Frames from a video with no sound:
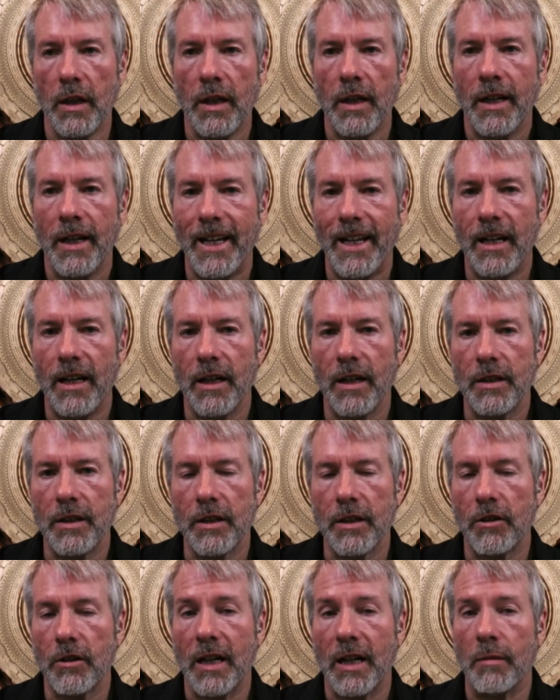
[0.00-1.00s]
and
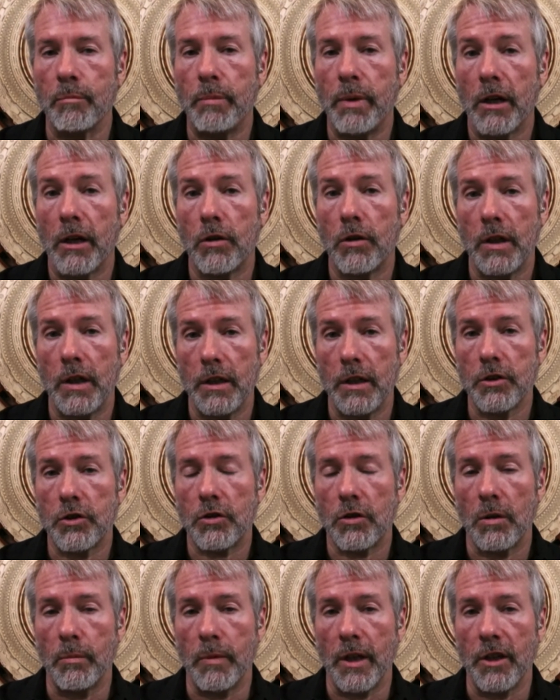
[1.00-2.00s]
they're not bearer
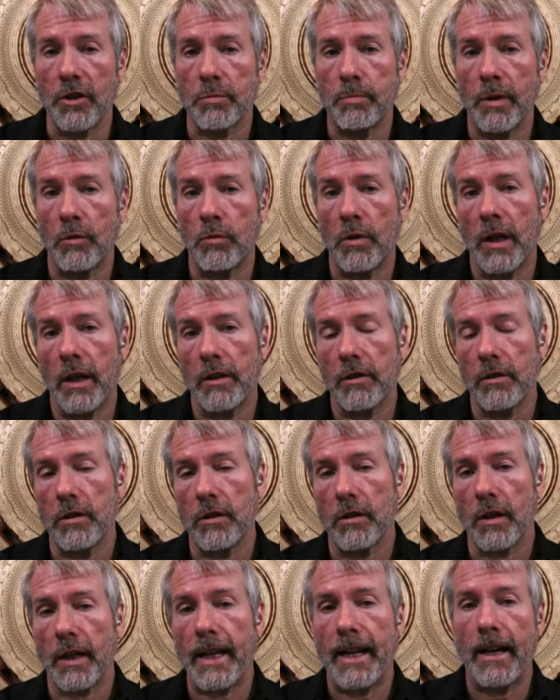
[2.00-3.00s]
instruments, but rather
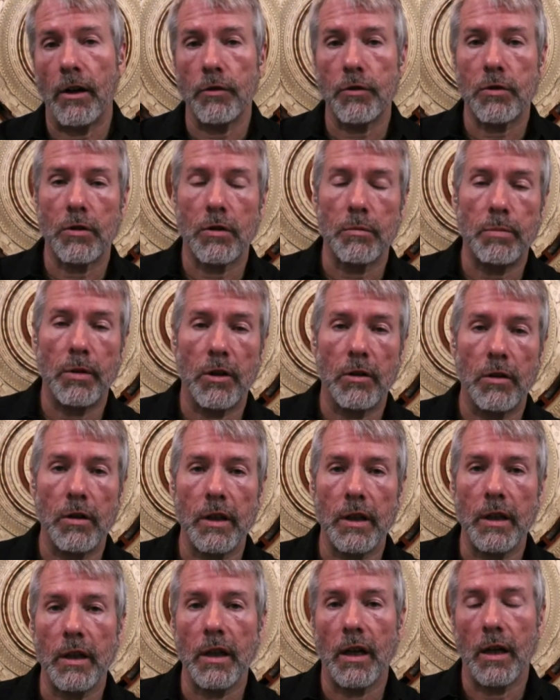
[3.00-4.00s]
they're
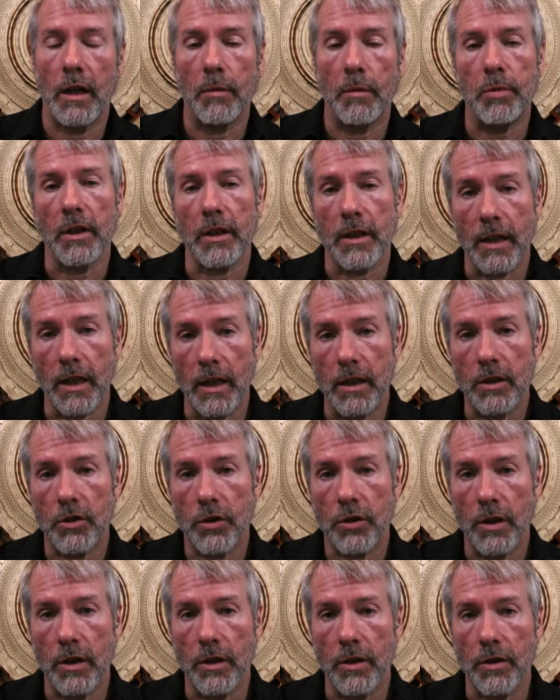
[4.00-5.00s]
counterparty
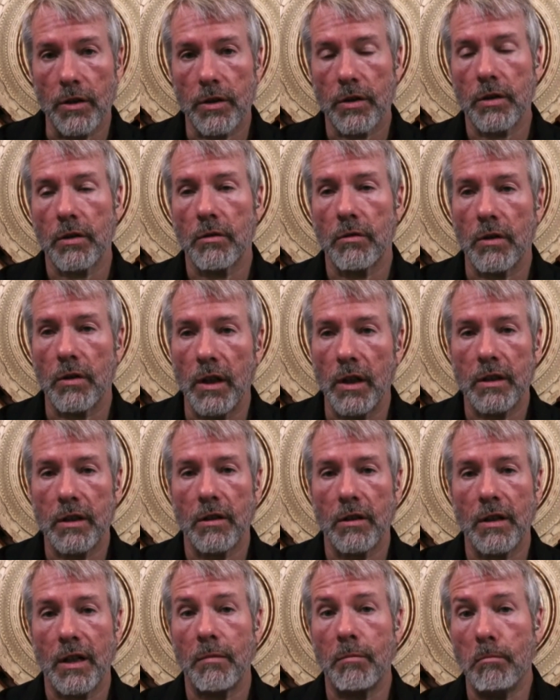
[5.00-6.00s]
obligations, right?
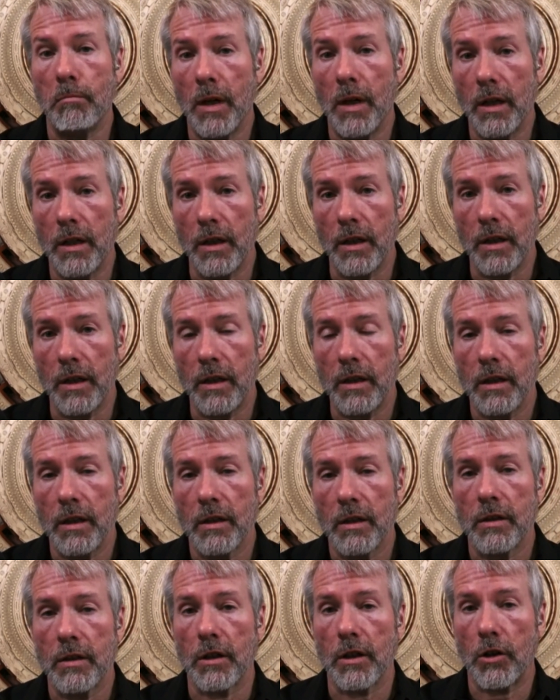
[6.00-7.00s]
They're not money,
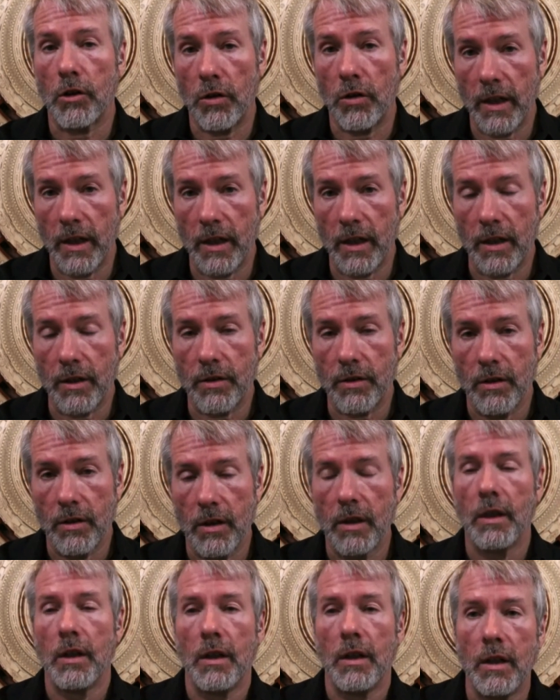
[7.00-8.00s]
they're credit.
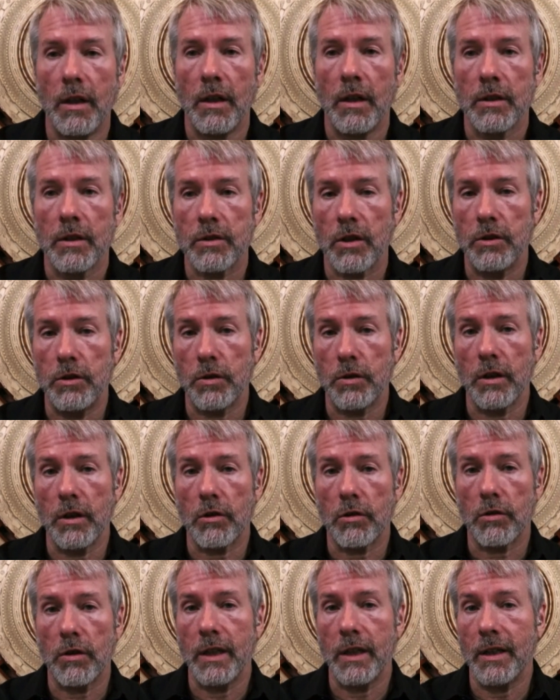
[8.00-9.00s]
So you can
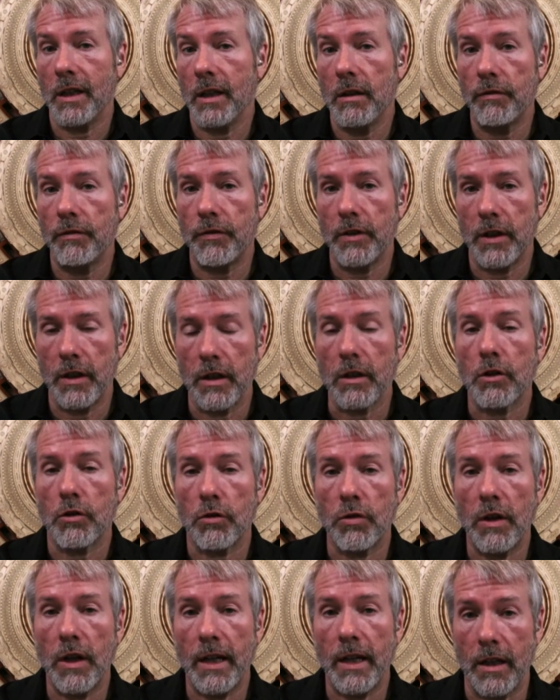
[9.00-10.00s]
create infinite
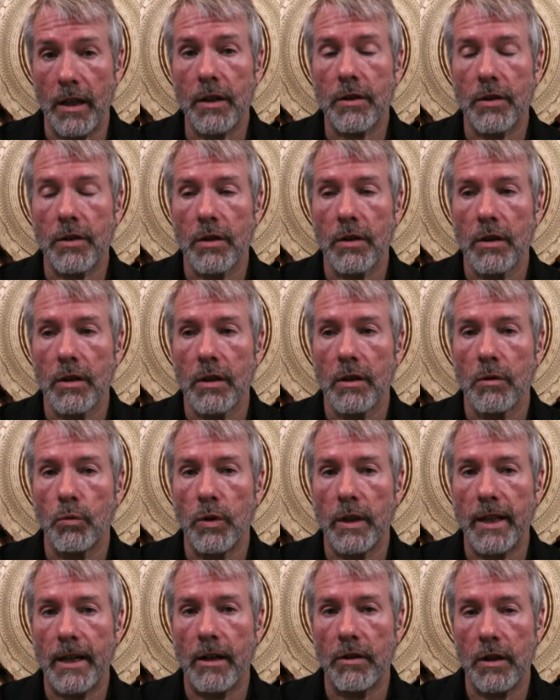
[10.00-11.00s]
credit
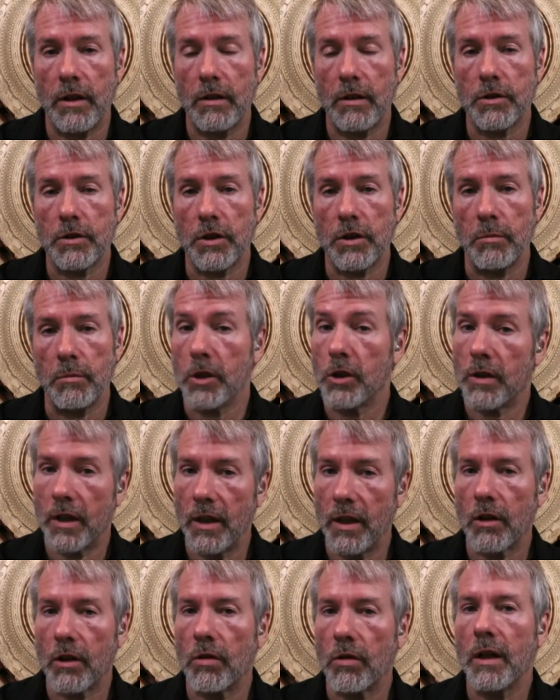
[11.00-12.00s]
without energy, but you
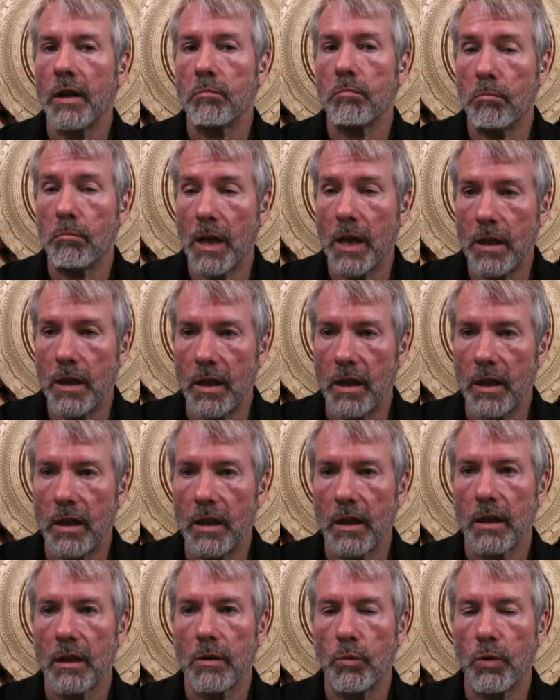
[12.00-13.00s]
can't create
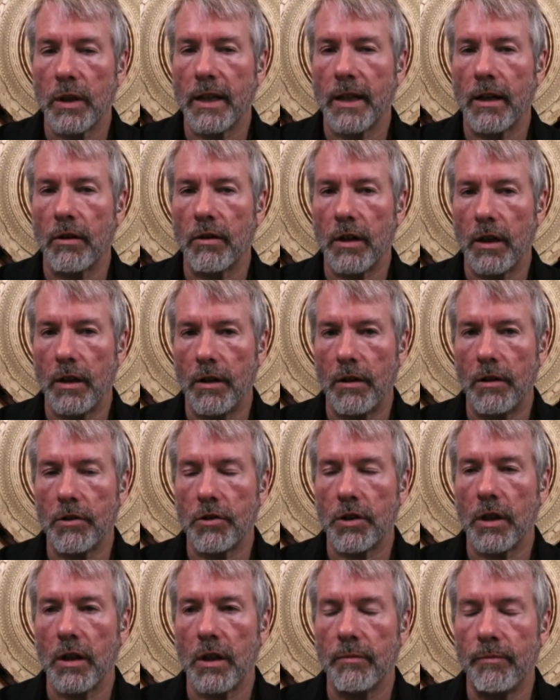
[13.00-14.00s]
money without
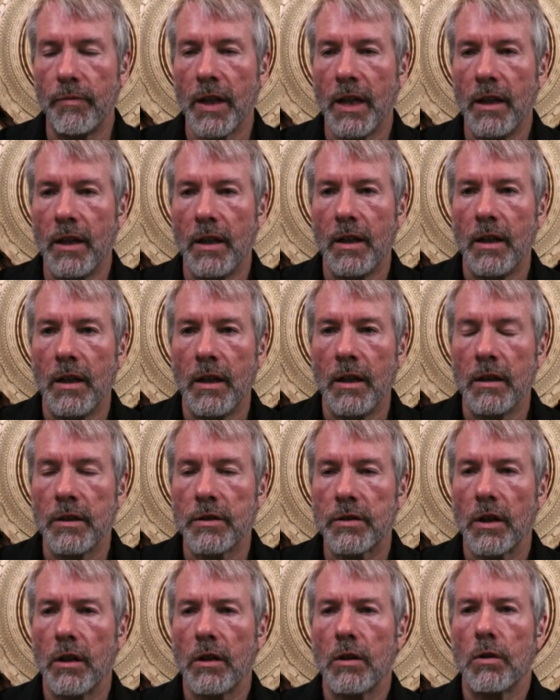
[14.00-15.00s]
energy.
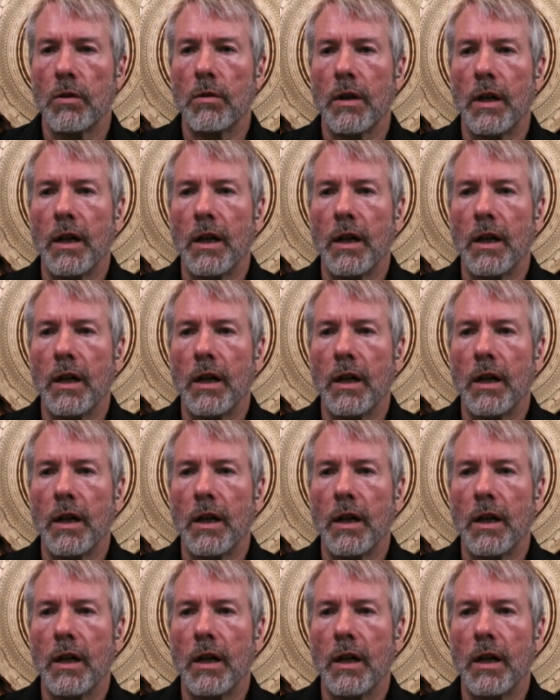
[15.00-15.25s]
So